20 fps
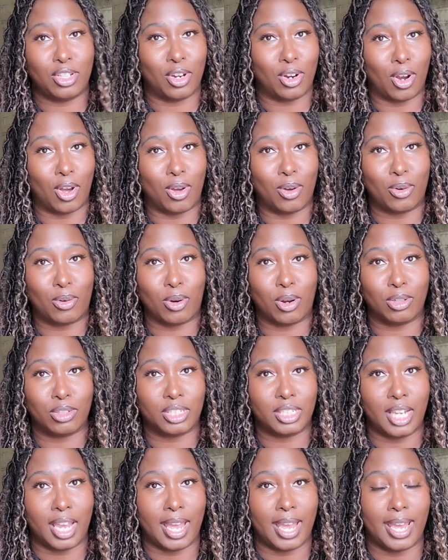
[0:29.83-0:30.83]
your own
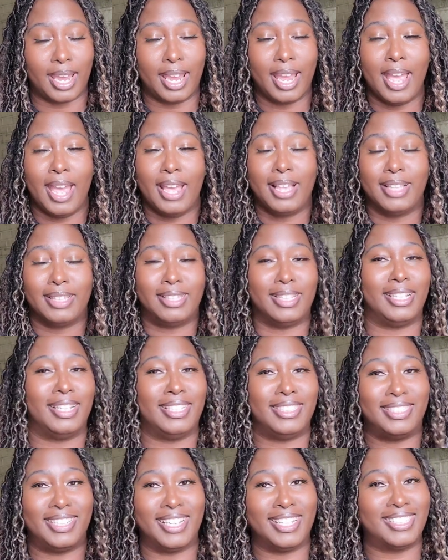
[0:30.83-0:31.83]
crochet,
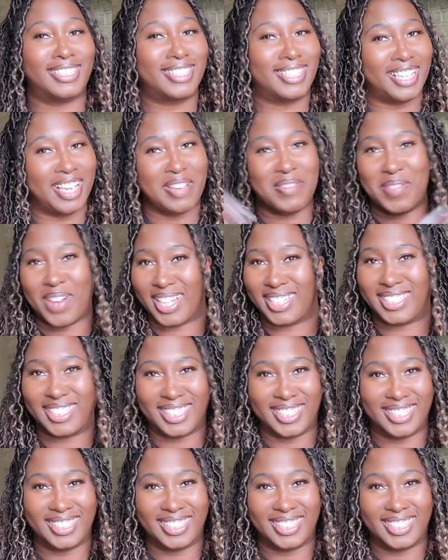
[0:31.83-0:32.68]
then just keep watching.